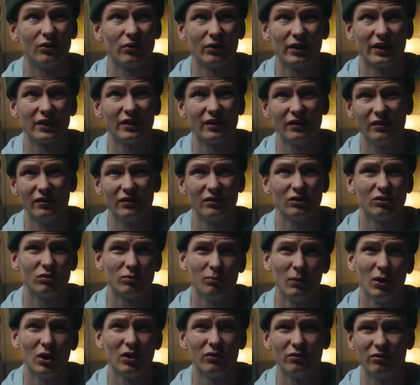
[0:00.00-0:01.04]
correcting the
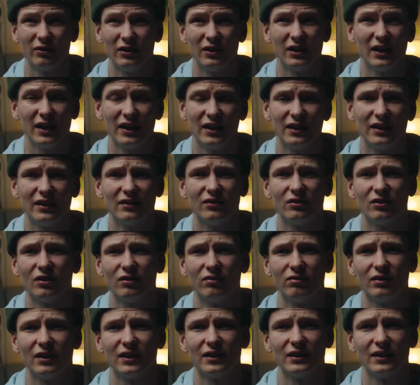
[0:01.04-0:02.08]
small vignetting and
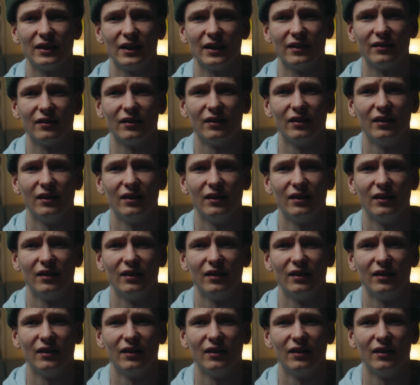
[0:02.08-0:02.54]
stuff like that.